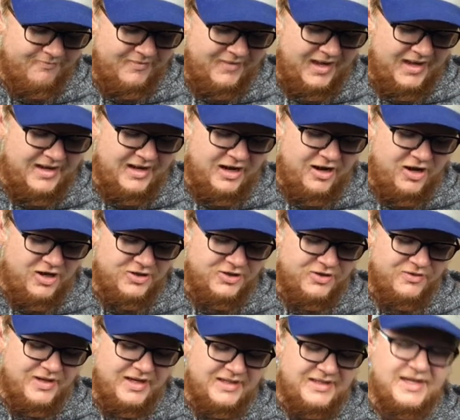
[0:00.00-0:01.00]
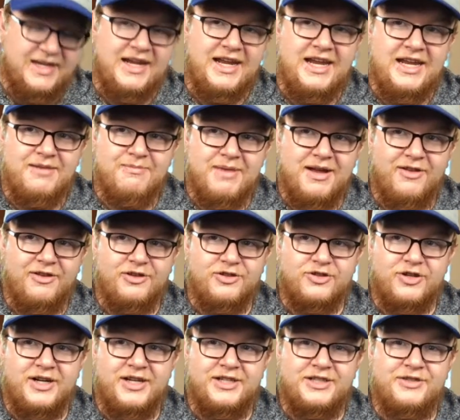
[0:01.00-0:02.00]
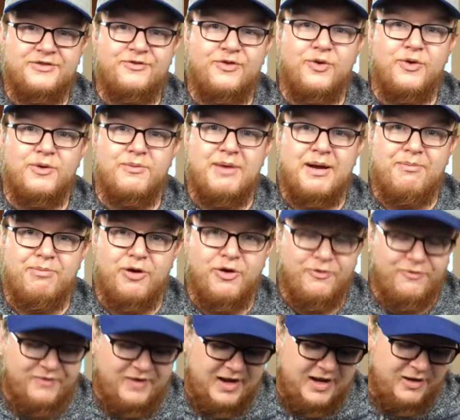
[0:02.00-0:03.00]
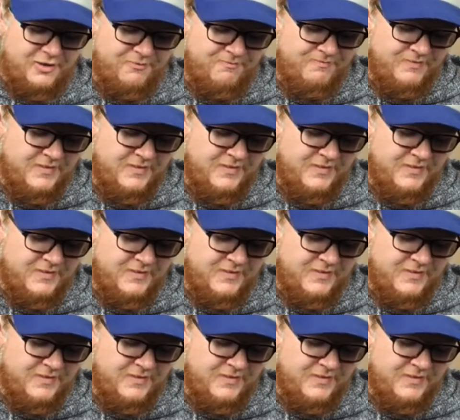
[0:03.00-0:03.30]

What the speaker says: And it also needs an email address for my profile.